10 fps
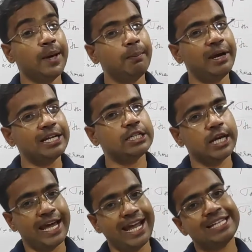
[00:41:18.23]

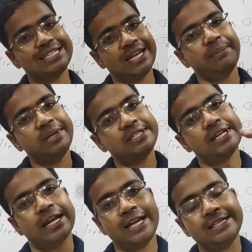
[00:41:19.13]
but as temperature
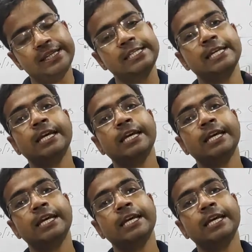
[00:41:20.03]
rises,